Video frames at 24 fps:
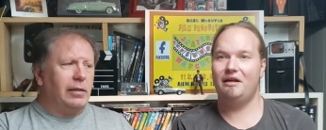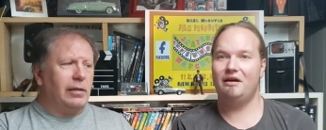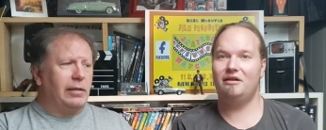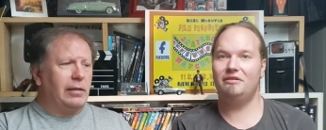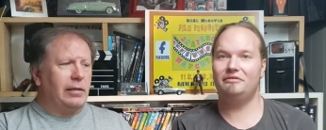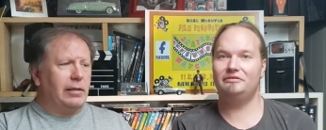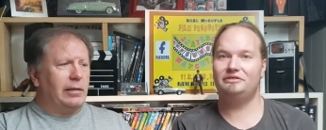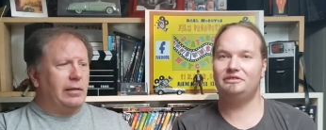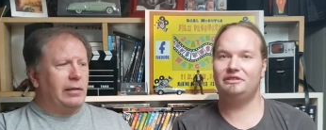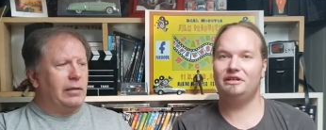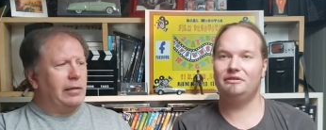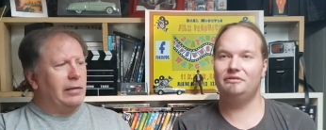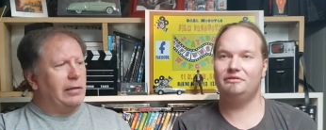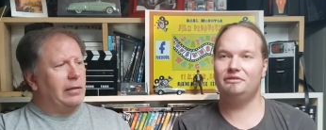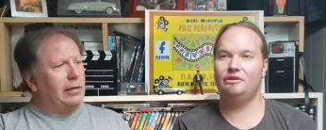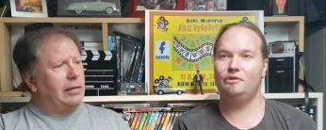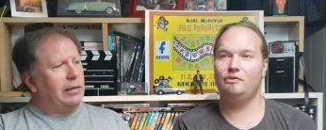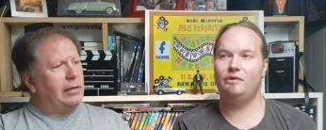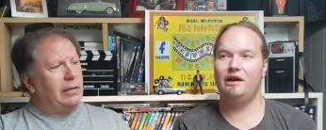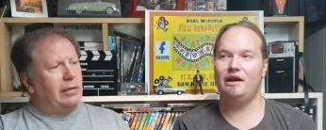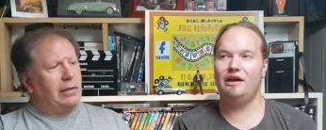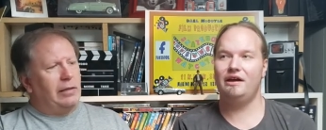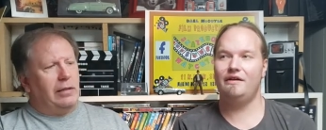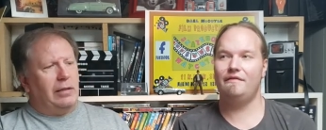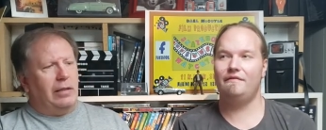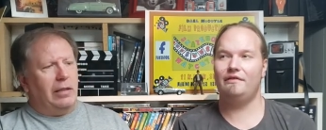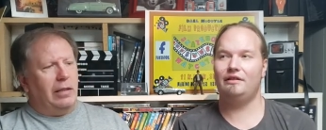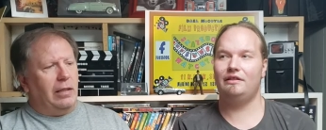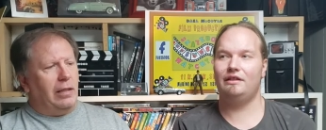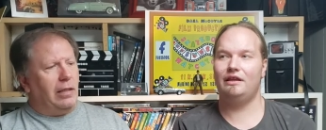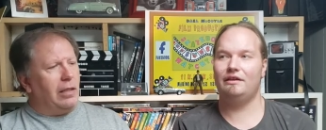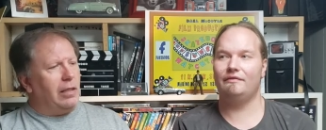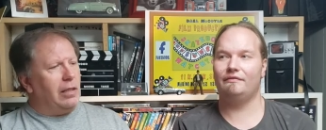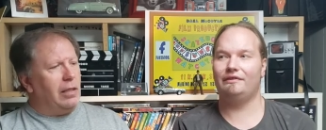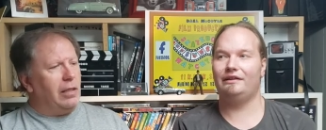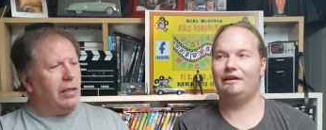Speaker 1: also you have a lot
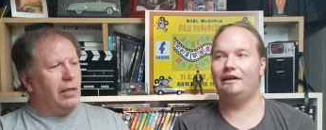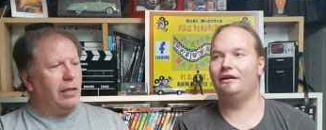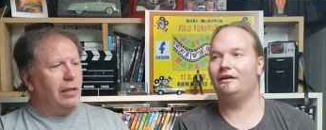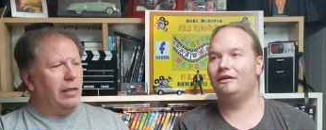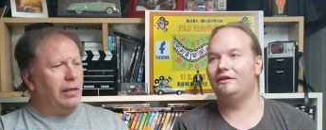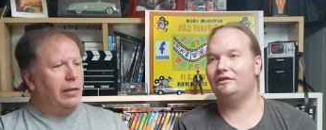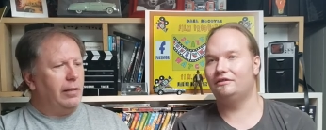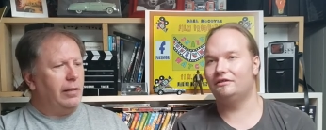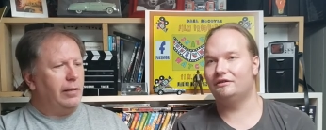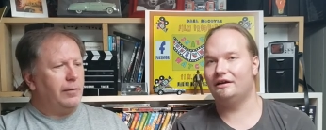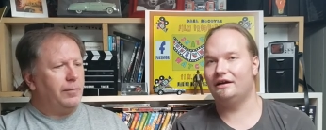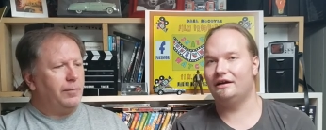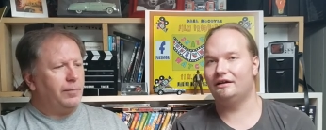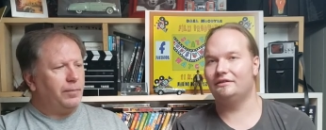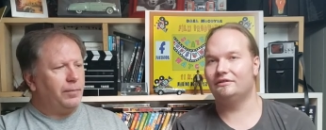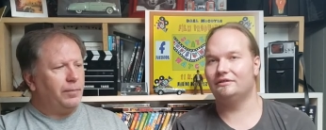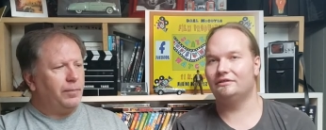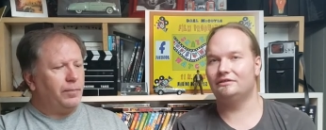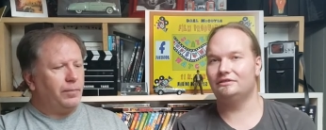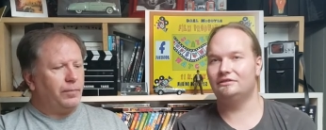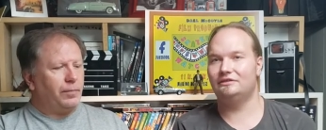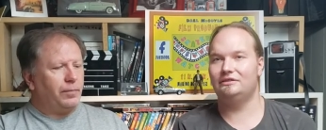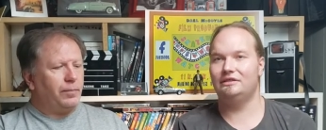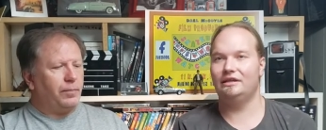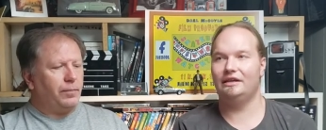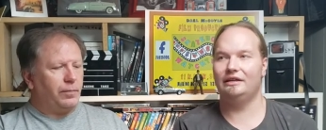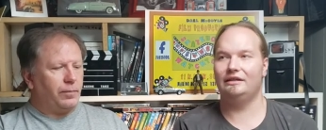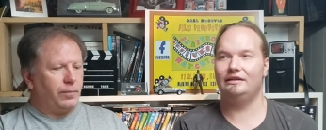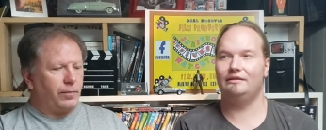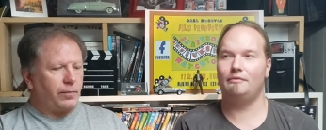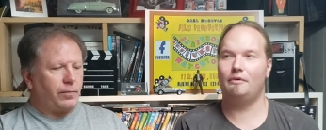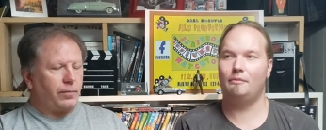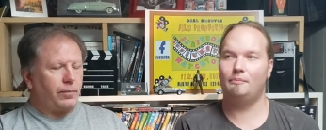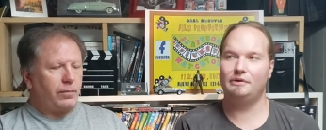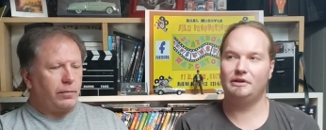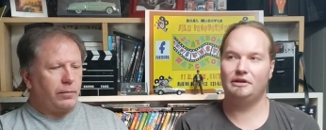of character actors that
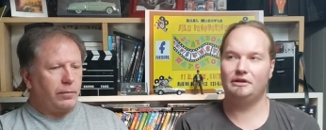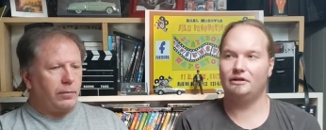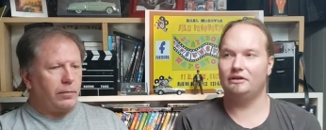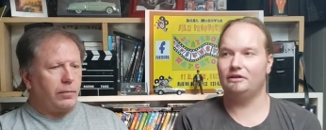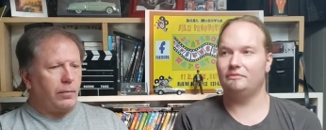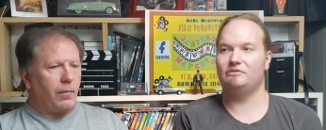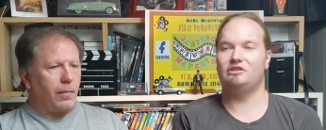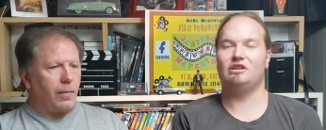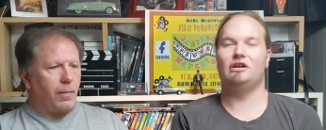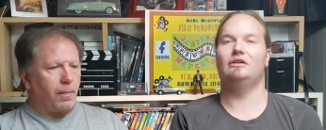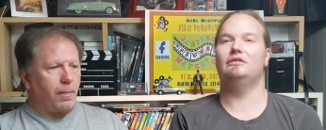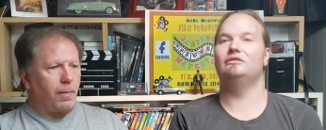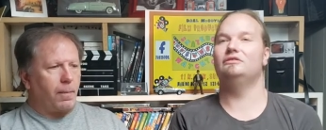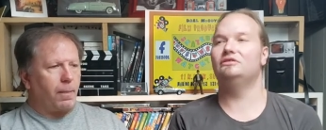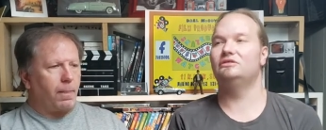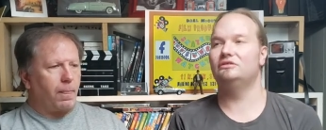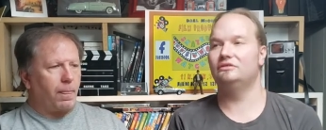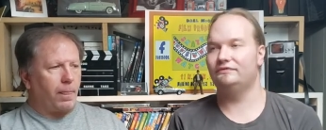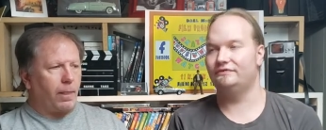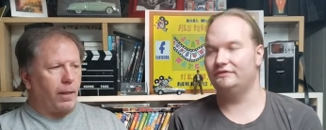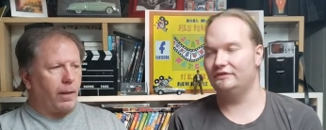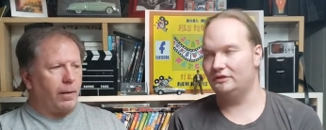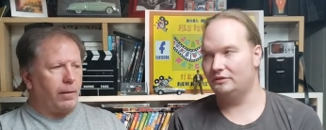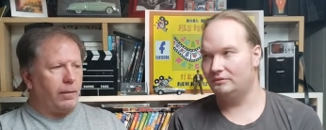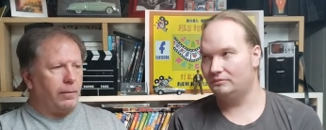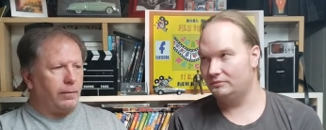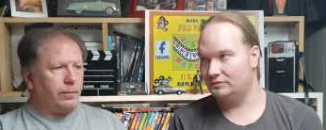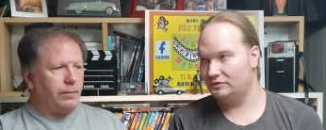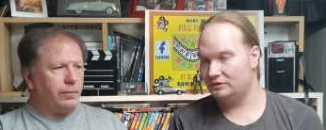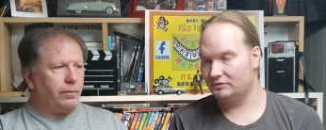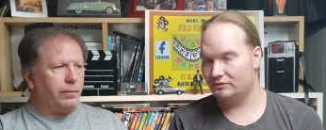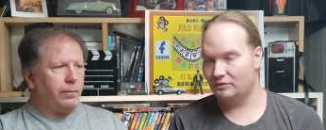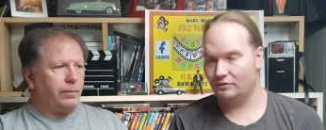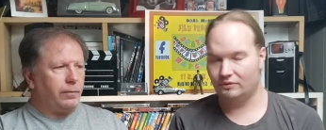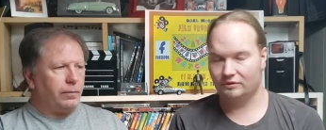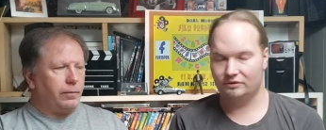appear in tons of films,
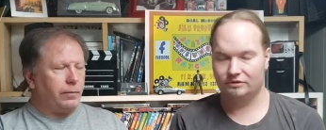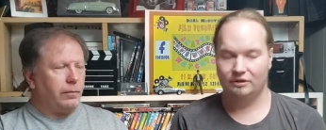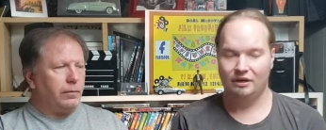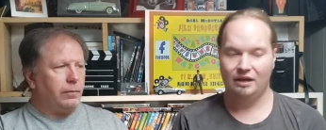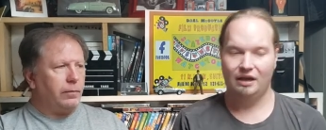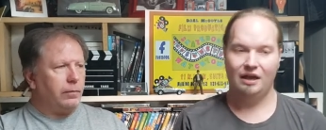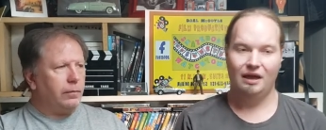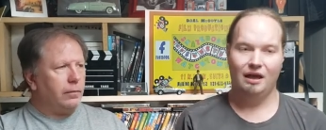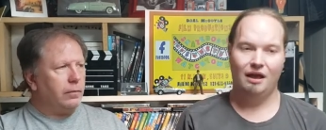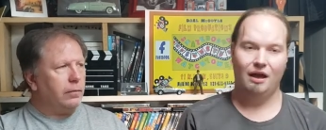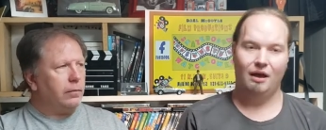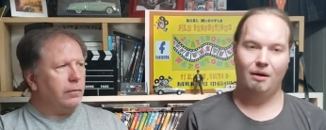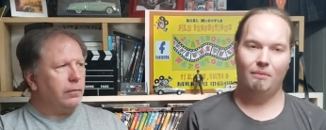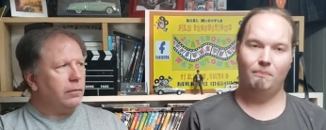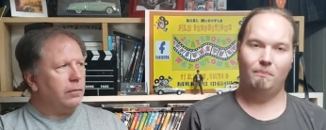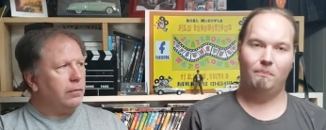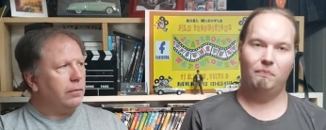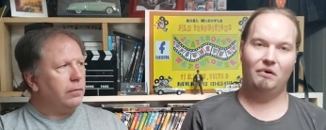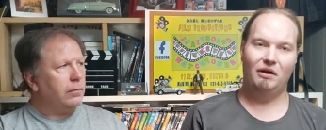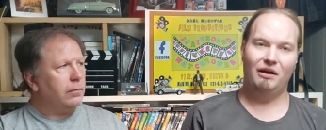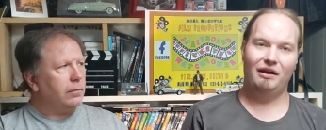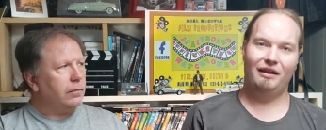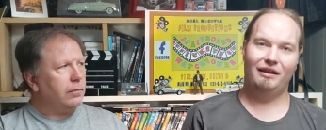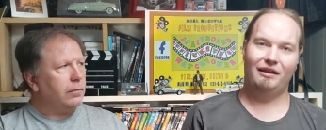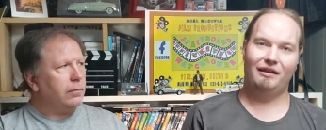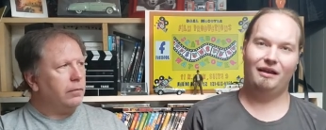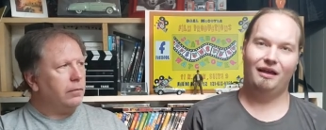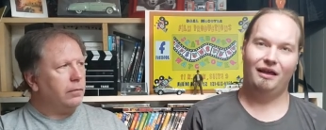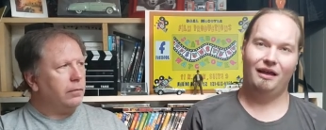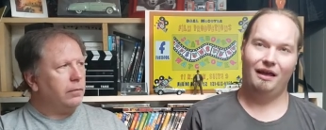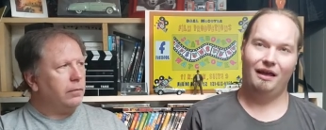of course, but